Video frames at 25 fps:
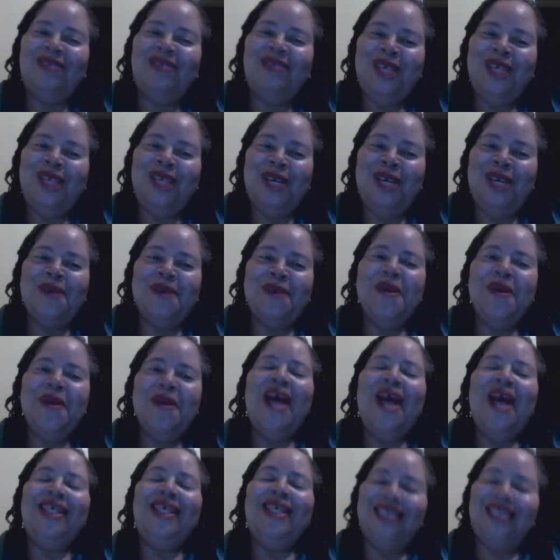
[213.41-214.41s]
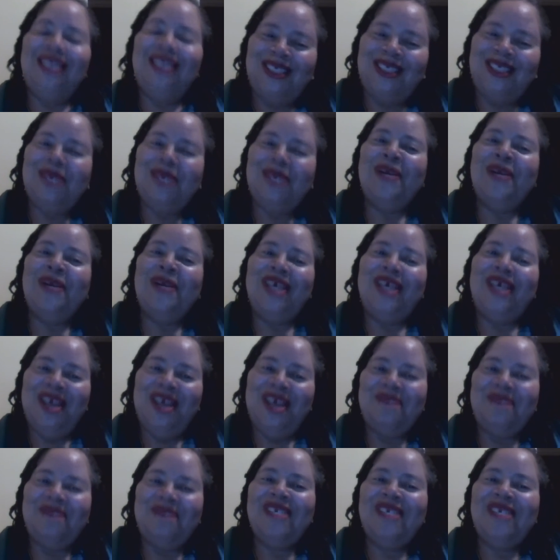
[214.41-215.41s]
video and considering a
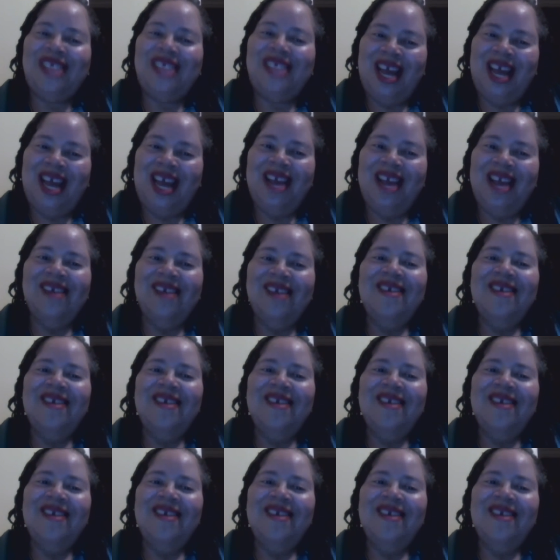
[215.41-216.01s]
gift today.